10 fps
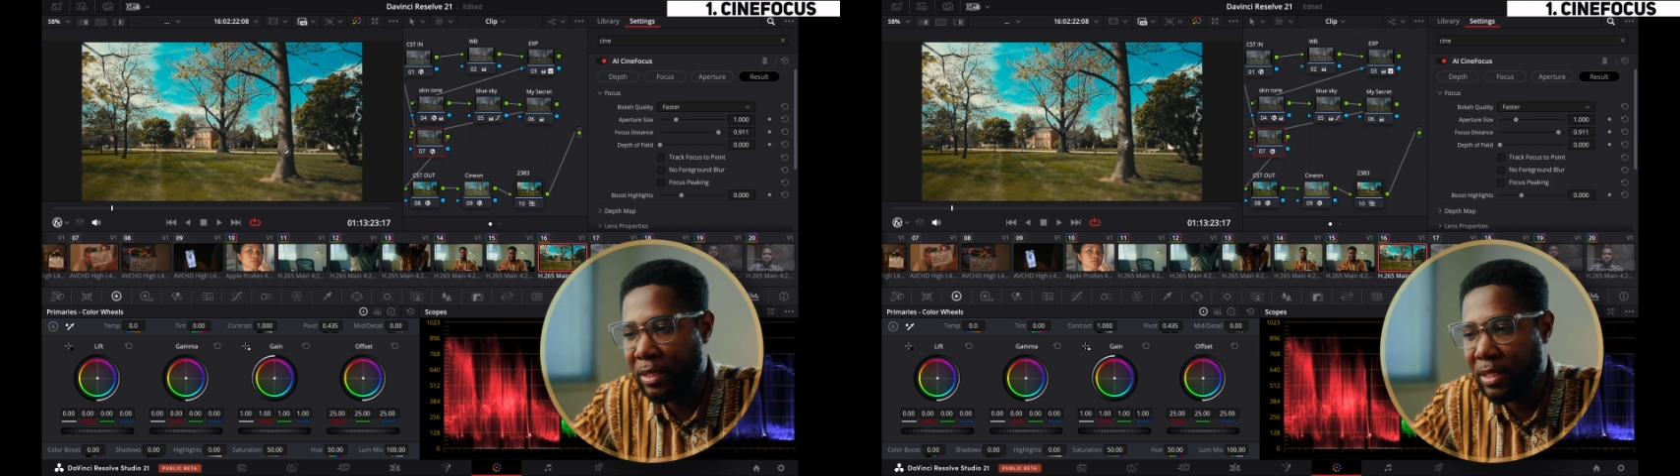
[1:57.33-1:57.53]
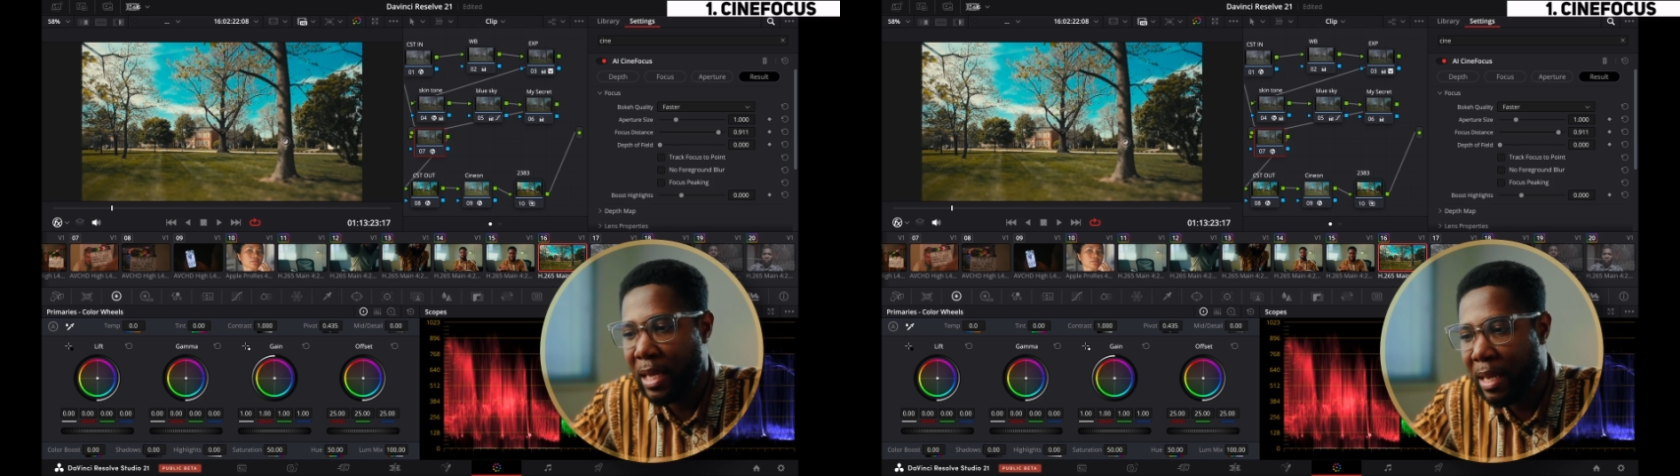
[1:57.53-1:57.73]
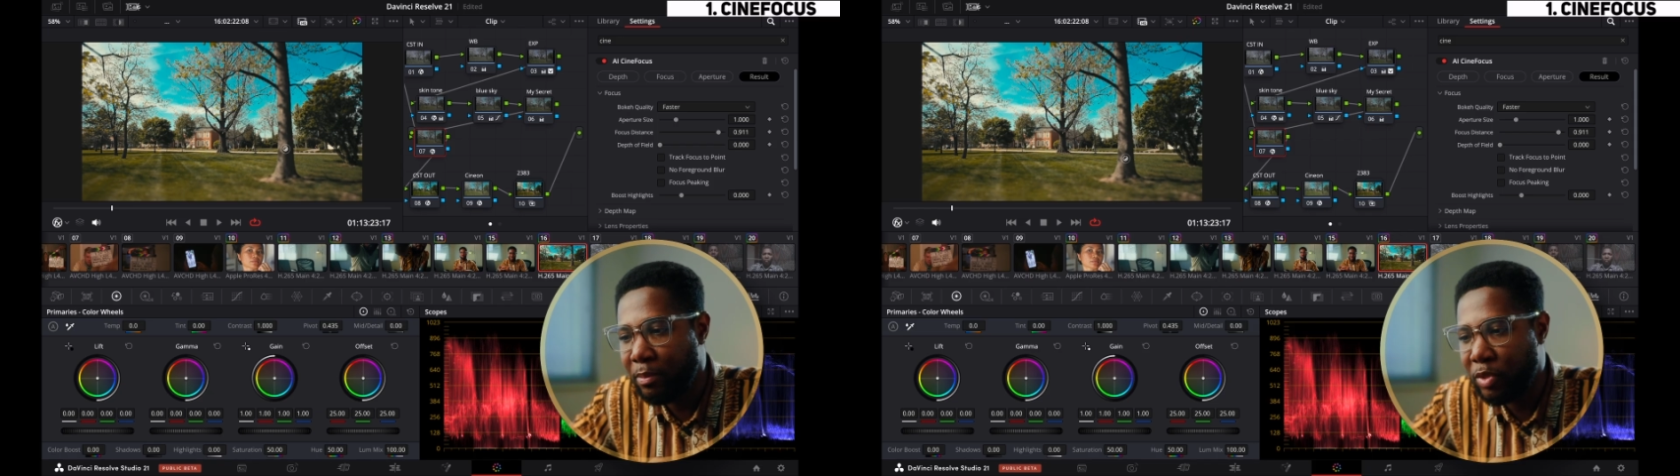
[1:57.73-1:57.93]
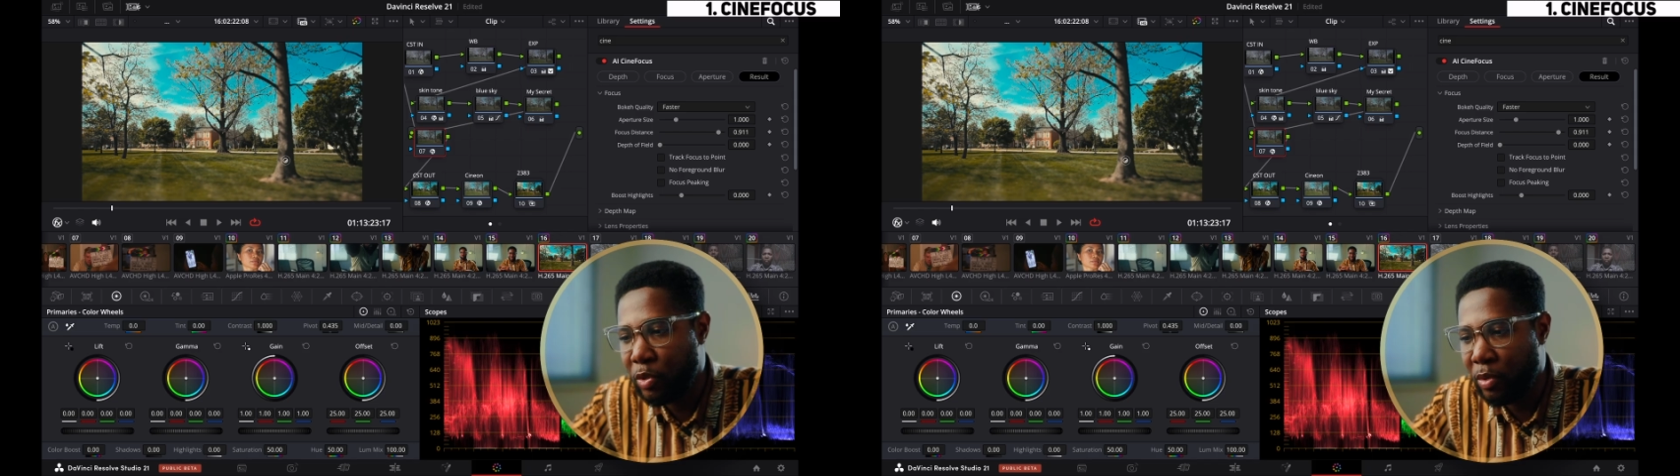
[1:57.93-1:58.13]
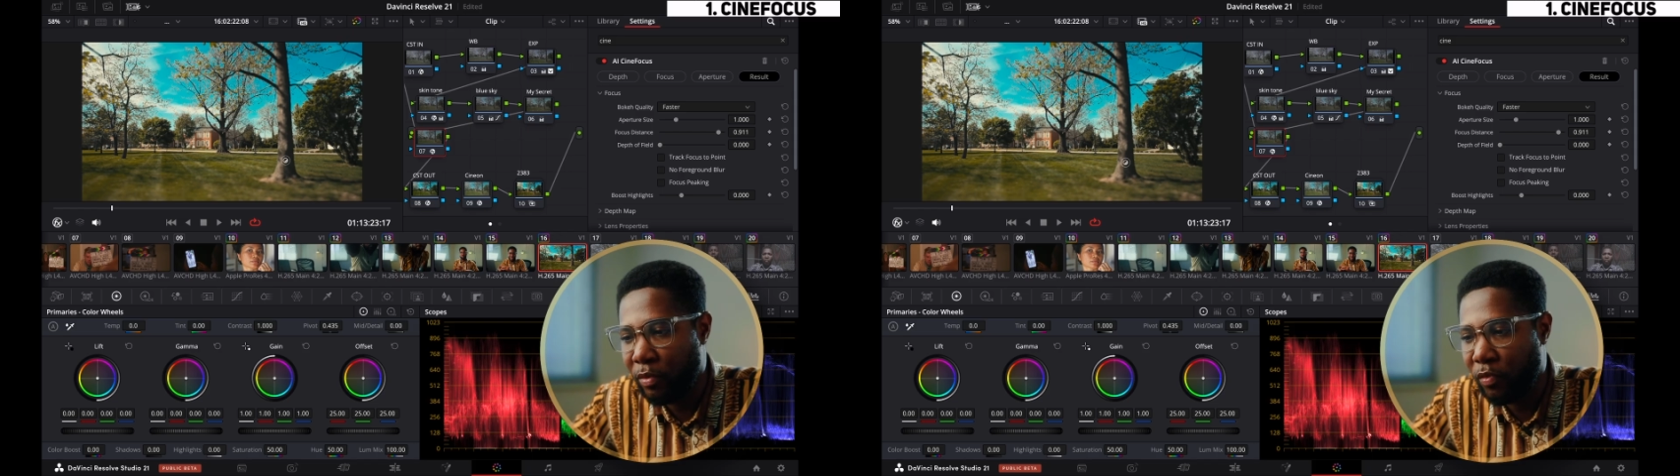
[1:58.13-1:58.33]
same
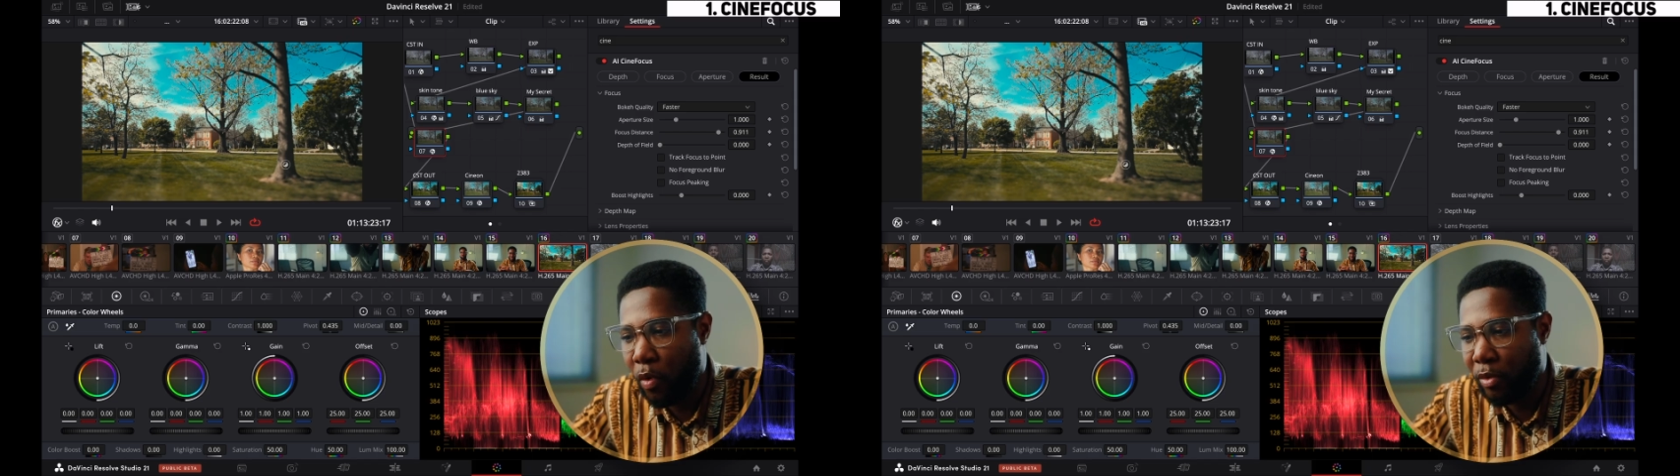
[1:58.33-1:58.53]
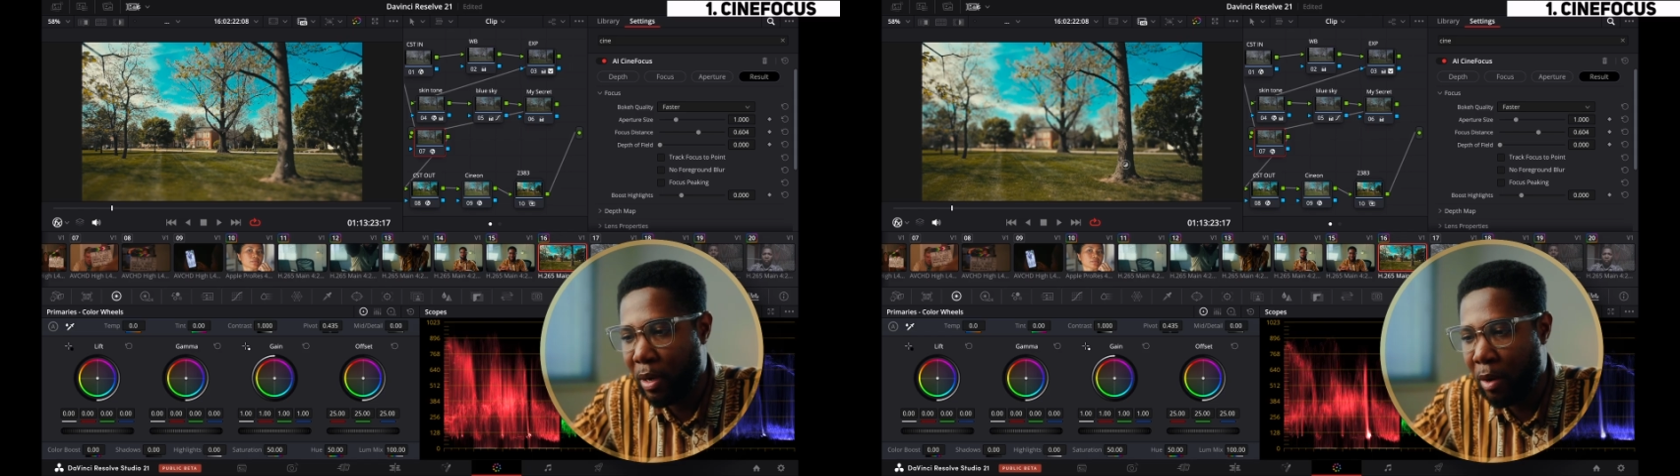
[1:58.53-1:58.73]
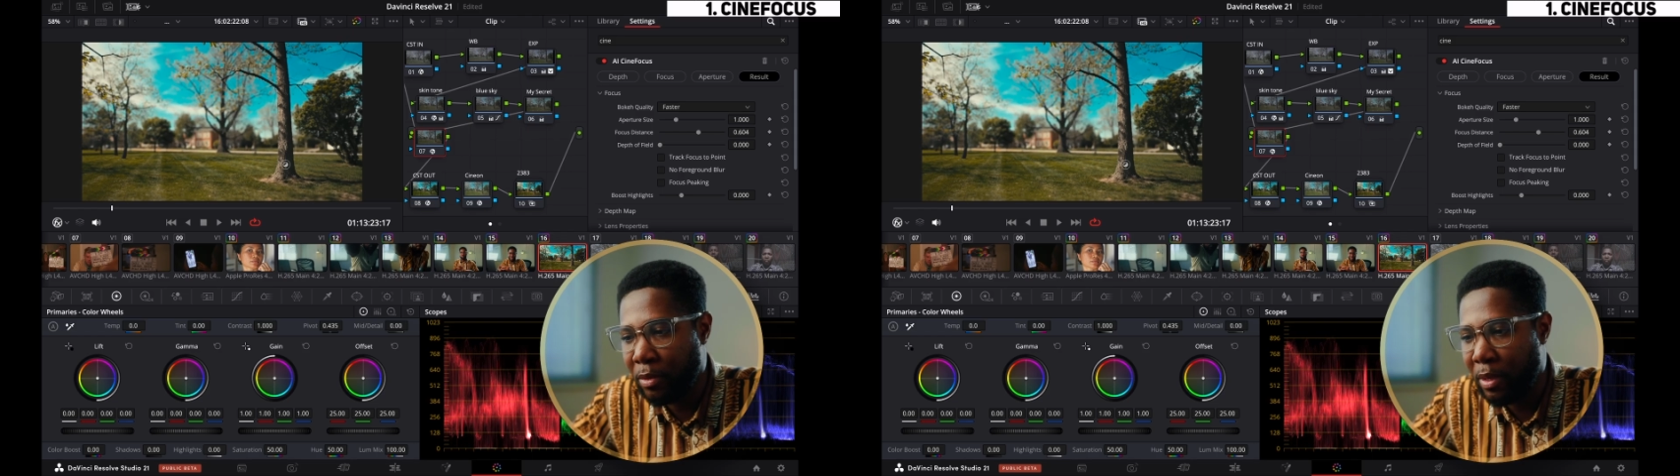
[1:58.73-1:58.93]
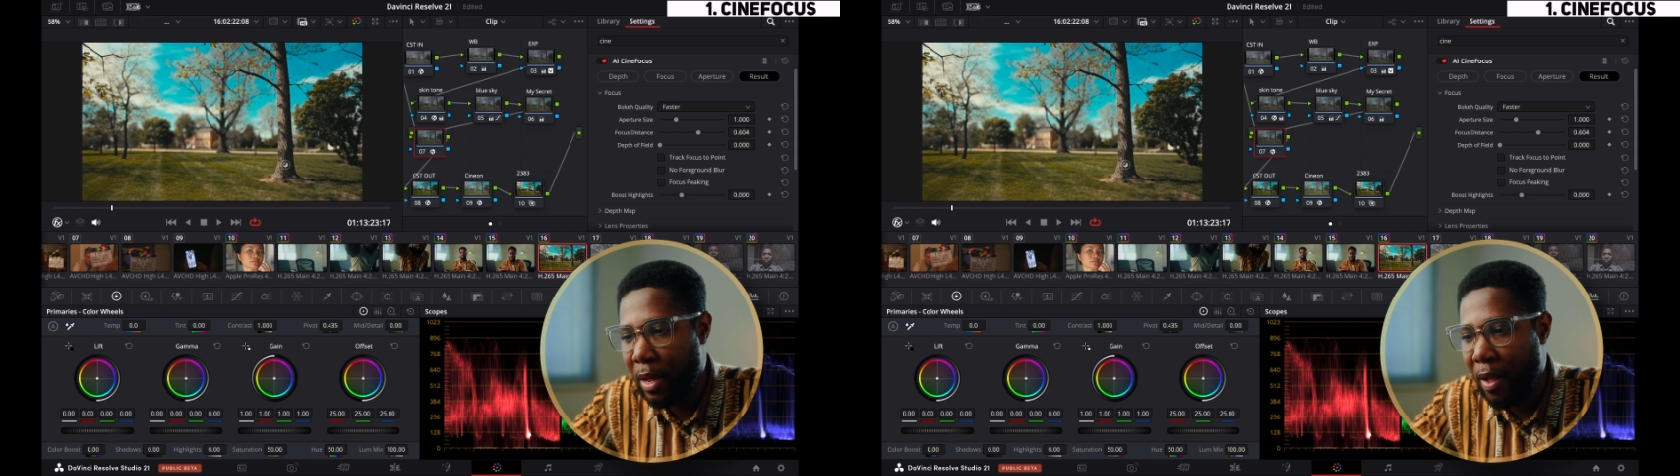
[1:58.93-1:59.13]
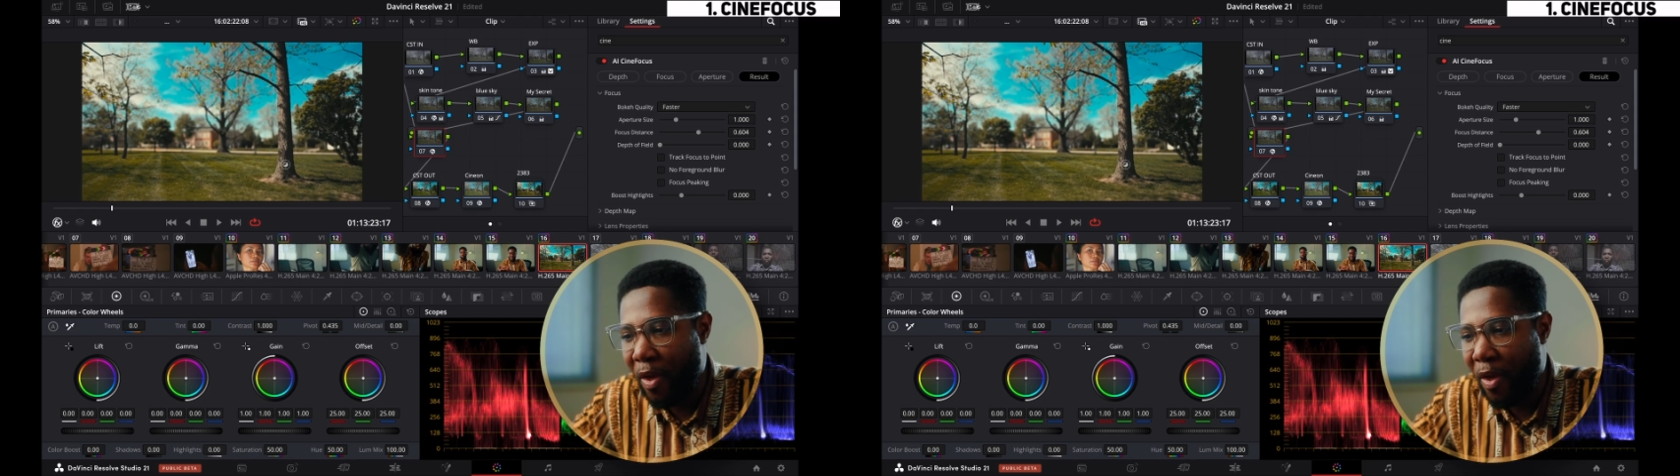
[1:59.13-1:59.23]
to the foreground,